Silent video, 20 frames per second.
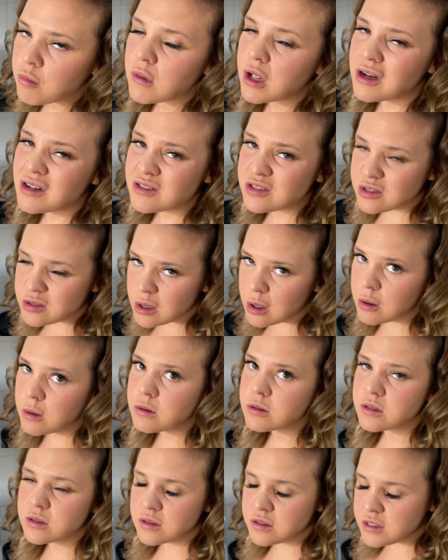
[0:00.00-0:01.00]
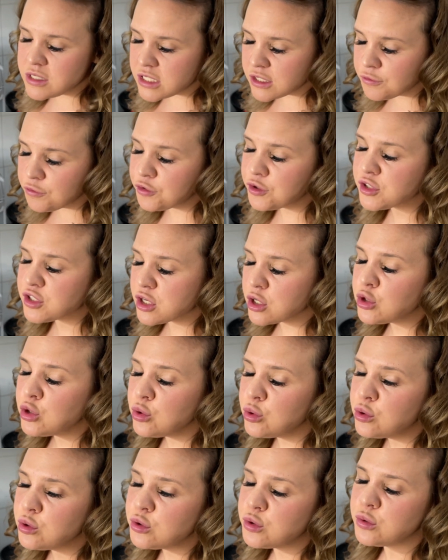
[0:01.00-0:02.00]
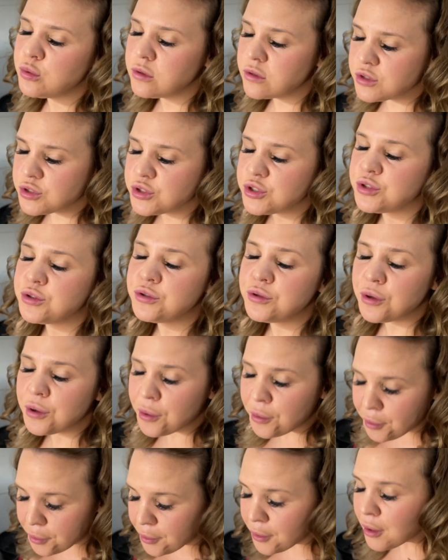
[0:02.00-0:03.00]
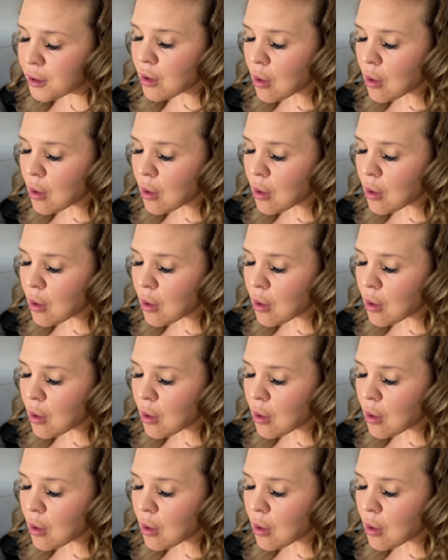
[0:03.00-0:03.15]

It's nice, it's different, it's unusual, it's unique.